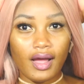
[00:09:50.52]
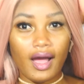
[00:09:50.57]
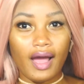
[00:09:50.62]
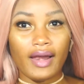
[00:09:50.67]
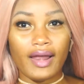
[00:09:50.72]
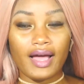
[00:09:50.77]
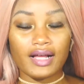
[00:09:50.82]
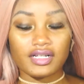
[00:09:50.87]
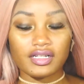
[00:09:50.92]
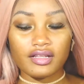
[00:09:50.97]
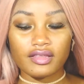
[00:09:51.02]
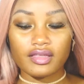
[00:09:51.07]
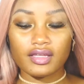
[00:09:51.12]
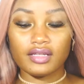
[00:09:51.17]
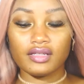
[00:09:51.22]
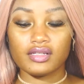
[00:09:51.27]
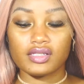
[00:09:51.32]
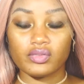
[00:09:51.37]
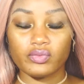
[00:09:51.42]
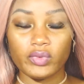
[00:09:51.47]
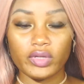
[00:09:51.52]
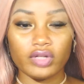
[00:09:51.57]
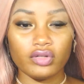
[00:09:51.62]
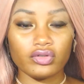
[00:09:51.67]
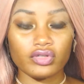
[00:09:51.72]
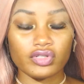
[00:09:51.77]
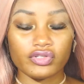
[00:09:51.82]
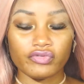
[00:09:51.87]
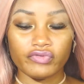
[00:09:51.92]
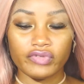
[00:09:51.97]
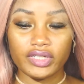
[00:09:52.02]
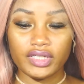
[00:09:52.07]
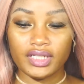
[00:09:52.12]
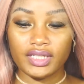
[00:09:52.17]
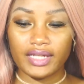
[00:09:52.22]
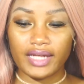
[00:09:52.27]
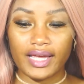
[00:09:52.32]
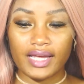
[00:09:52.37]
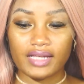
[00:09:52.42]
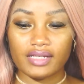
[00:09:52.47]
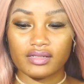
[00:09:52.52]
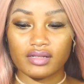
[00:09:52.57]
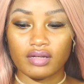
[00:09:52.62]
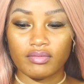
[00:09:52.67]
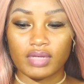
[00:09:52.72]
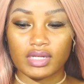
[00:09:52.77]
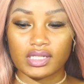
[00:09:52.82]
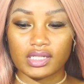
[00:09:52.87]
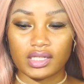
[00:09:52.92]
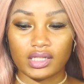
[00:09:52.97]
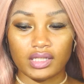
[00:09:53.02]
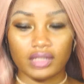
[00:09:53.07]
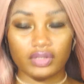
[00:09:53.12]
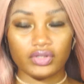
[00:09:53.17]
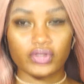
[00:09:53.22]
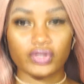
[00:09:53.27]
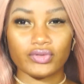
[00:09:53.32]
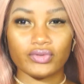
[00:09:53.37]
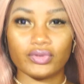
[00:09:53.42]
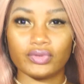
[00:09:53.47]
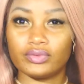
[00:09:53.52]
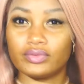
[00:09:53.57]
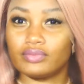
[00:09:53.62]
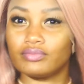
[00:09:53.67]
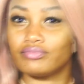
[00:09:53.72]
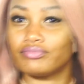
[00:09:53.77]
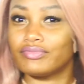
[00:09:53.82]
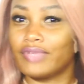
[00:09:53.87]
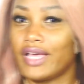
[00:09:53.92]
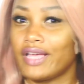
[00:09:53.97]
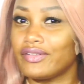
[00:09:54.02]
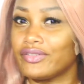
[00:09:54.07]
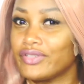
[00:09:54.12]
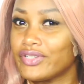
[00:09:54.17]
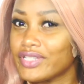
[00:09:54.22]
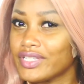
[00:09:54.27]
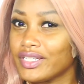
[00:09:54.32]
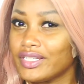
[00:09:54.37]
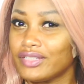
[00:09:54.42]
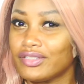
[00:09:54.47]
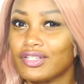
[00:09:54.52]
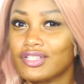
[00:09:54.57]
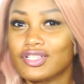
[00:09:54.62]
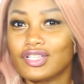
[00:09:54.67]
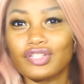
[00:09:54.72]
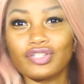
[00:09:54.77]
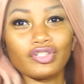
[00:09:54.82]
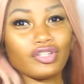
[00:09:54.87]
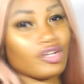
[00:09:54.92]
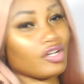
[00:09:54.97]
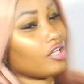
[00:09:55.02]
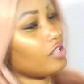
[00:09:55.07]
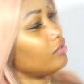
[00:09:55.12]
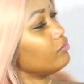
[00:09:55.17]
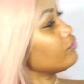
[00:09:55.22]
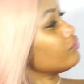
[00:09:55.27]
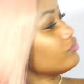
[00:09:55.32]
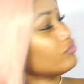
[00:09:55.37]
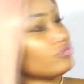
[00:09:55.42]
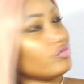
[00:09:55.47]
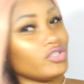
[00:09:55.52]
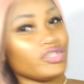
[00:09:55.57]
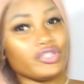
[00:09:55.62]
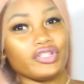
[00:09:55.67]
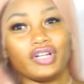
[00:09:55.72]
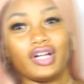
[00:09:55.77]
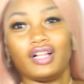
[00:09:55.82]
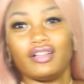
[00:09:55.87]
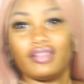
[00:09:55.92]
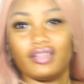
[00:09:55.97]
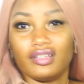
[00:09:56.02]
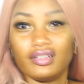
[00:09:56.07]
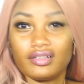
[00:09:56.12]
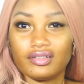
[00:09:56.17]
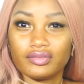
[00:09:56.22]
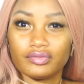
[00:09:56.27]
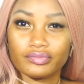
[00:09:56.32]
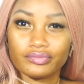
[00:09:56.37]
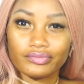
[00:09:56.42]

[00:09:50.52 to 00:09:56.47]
and I actually think this wig looks really nice on my skin tone like does it does it not what do y'all think